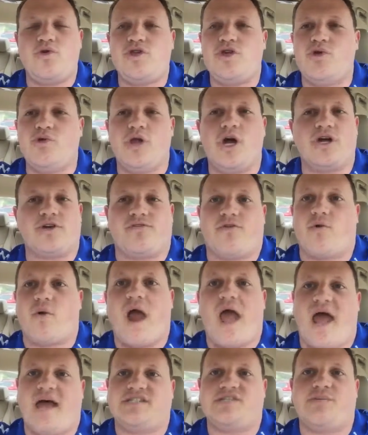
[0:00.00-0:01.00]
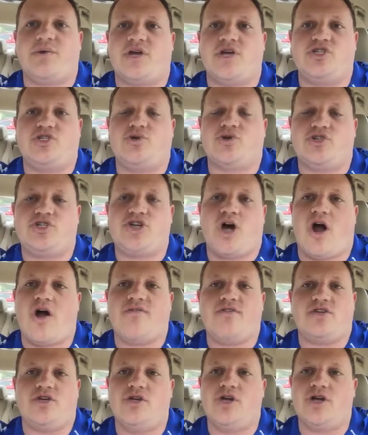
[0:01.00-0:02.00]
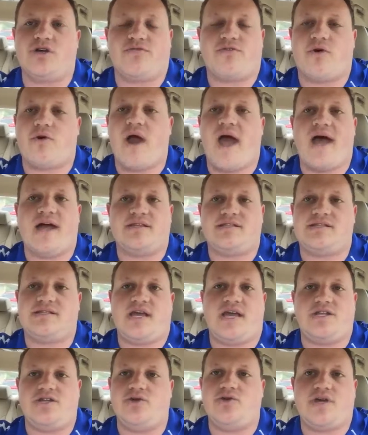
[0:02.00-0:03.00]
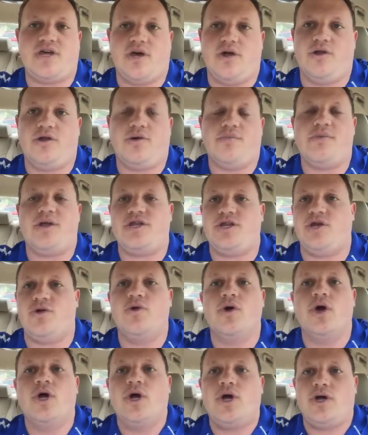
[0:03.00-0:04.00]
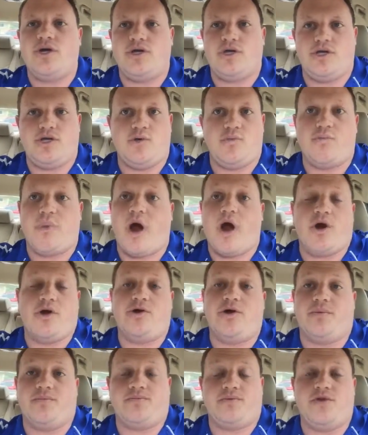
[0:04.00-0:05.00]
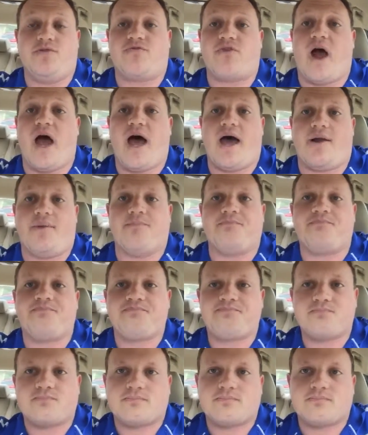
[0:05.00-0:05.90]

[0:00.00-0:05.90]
you looked for rats because you were starving. You looked for rats and you killed them, and you burned them, you fried them,